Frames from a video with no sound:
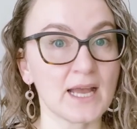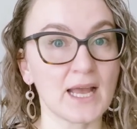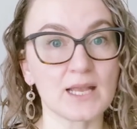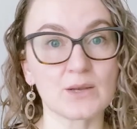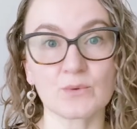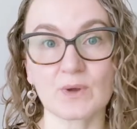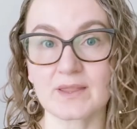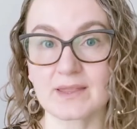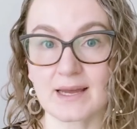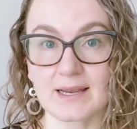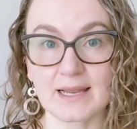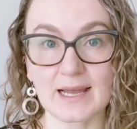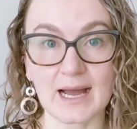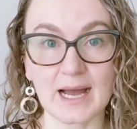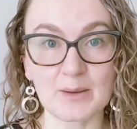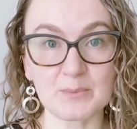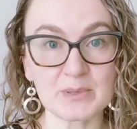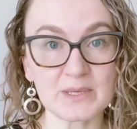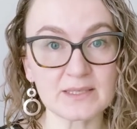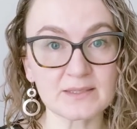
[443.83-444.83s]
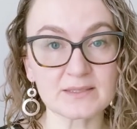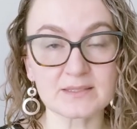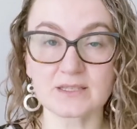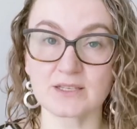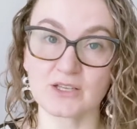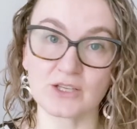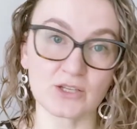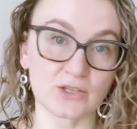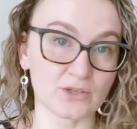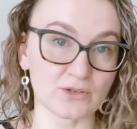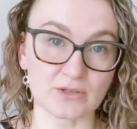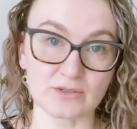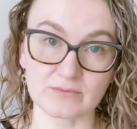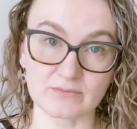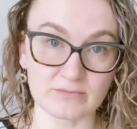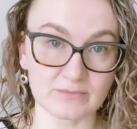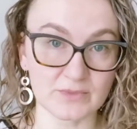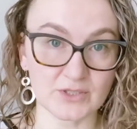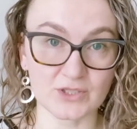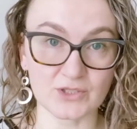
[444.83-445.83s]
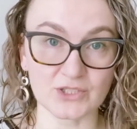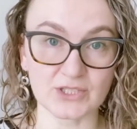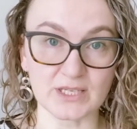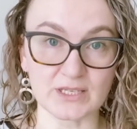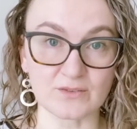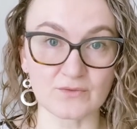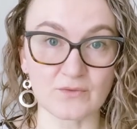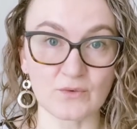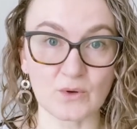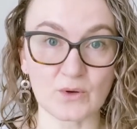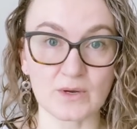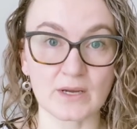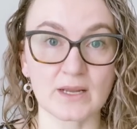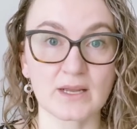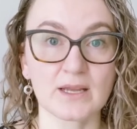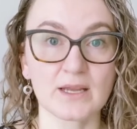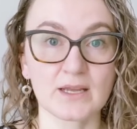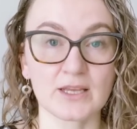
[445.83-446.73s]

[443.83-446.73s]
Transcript: And when that happens, you're, you're done for.